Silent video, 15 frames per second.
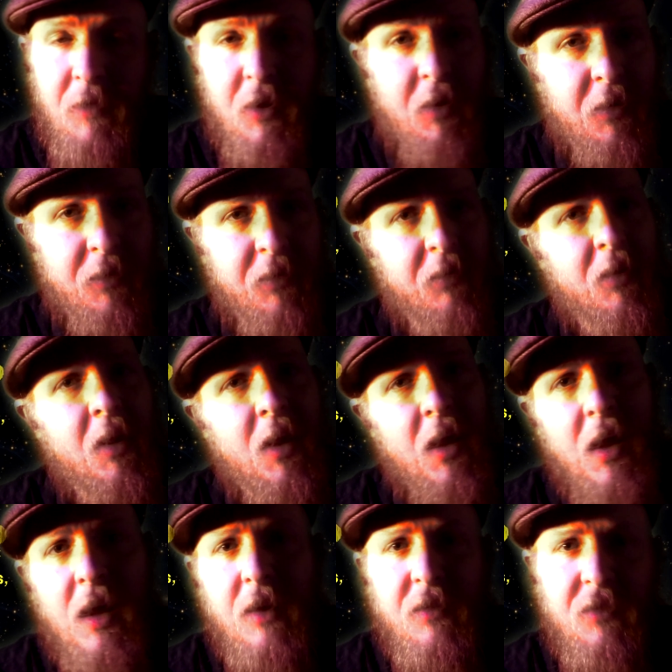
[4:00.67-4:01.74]
there's
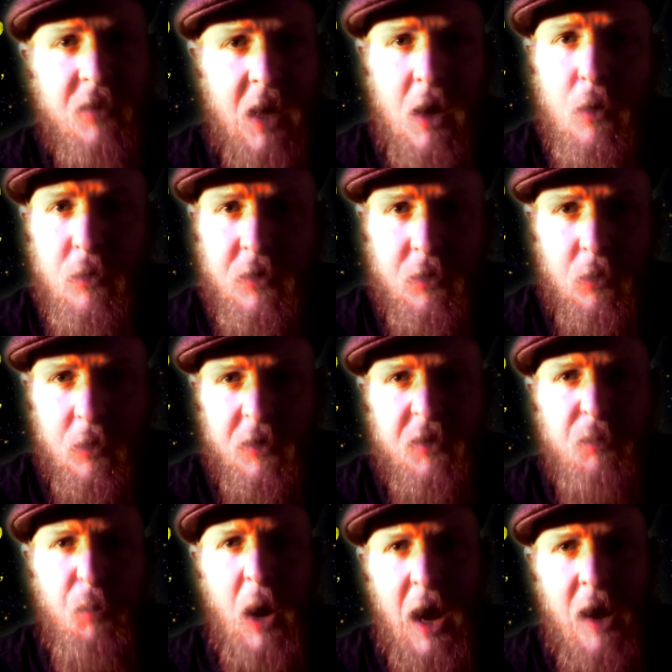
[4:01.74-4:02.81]
a scout or
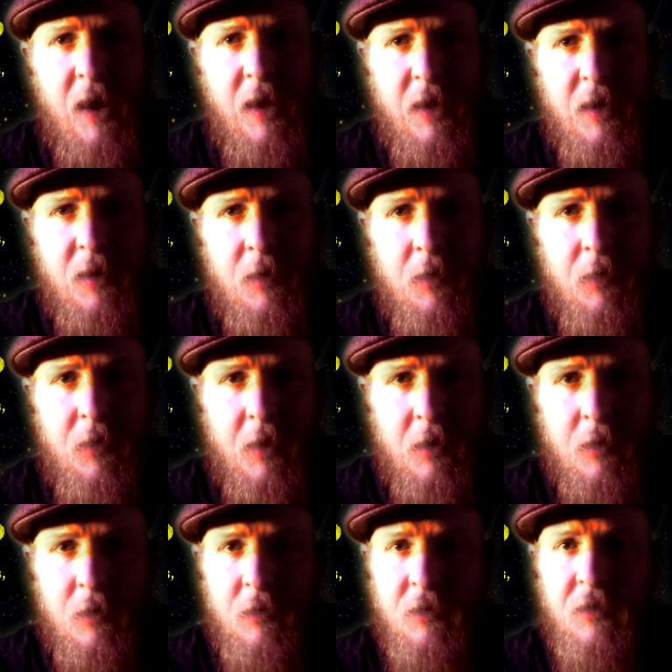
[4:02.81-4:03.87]
spy,
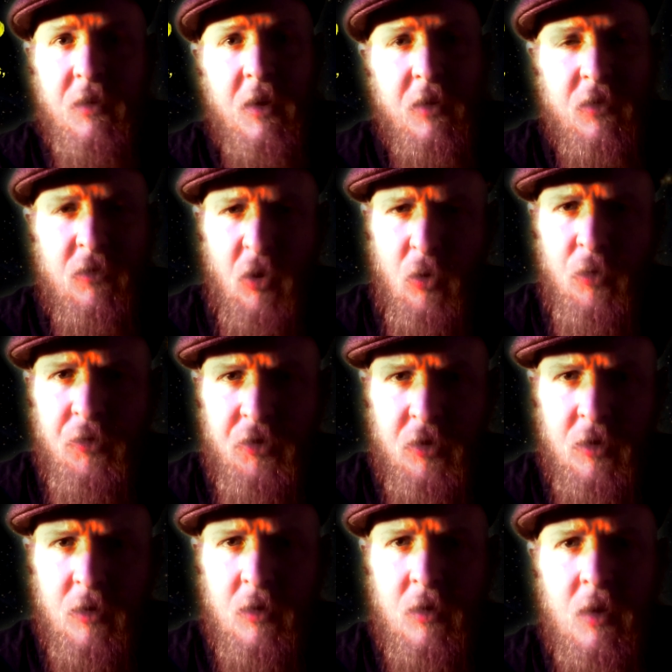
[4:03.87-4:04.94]
there's a
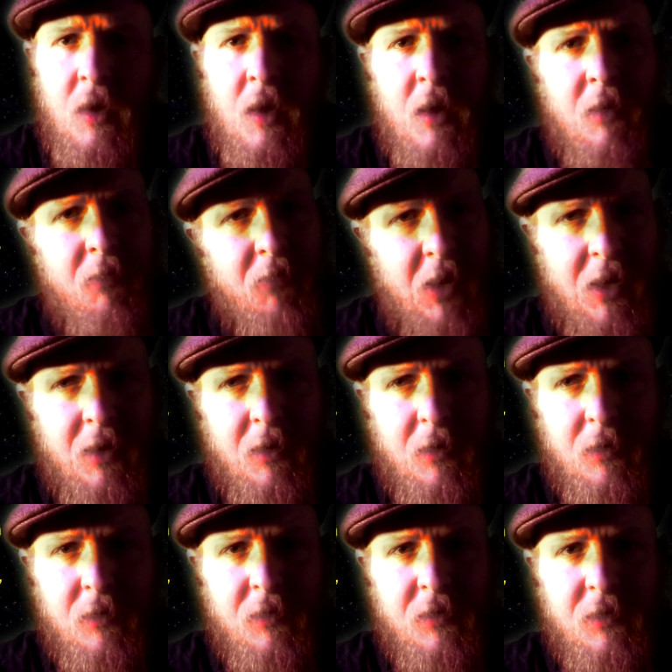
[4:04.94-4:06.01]
soldier,
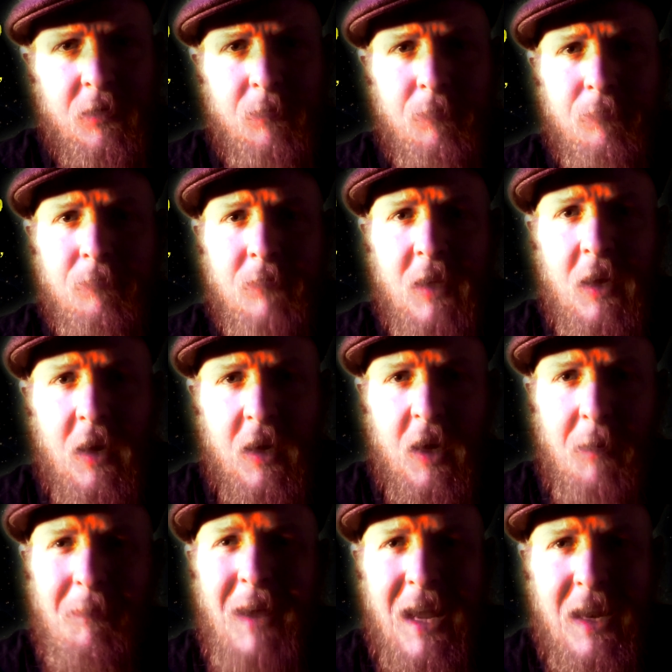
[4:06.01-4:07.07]
there's a
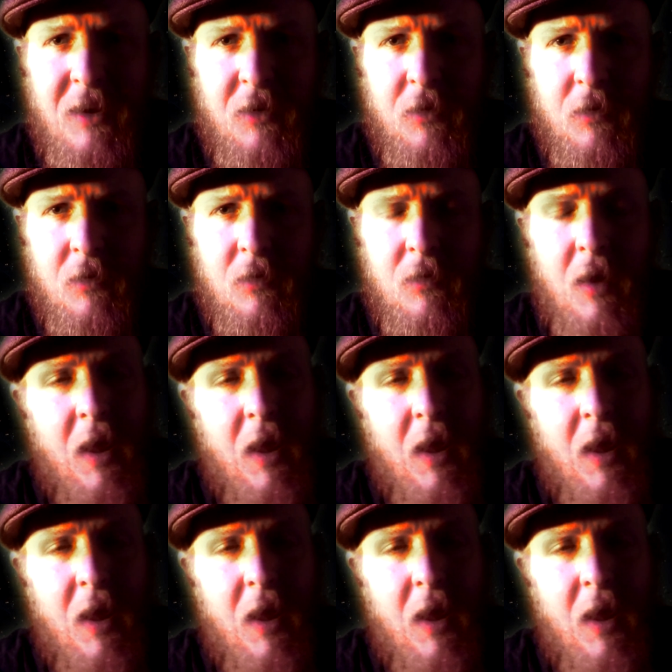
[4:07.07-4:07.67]
commander,